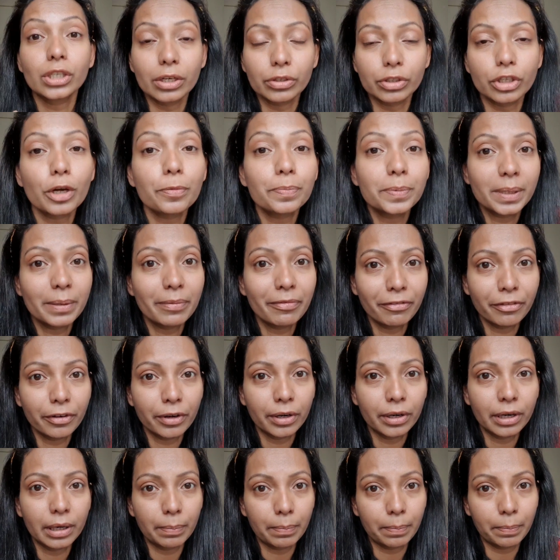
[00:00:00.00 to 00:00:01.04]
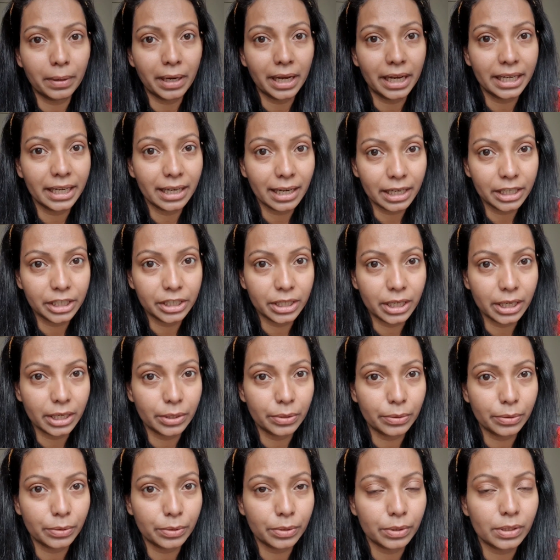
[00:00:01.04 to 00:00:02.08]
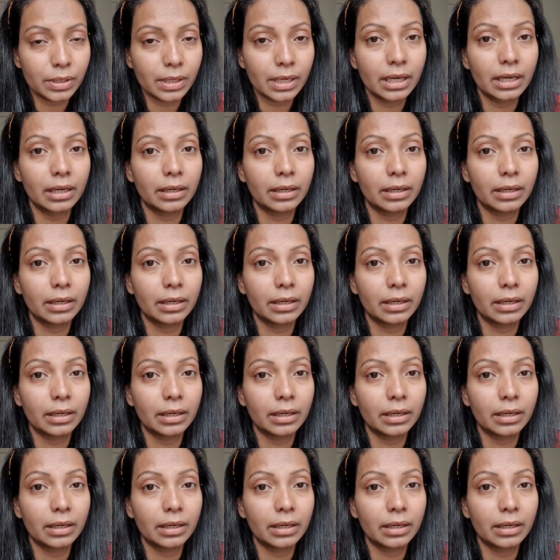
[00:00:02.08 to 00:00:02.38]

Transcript: Now, top tip for applying eyeshadows,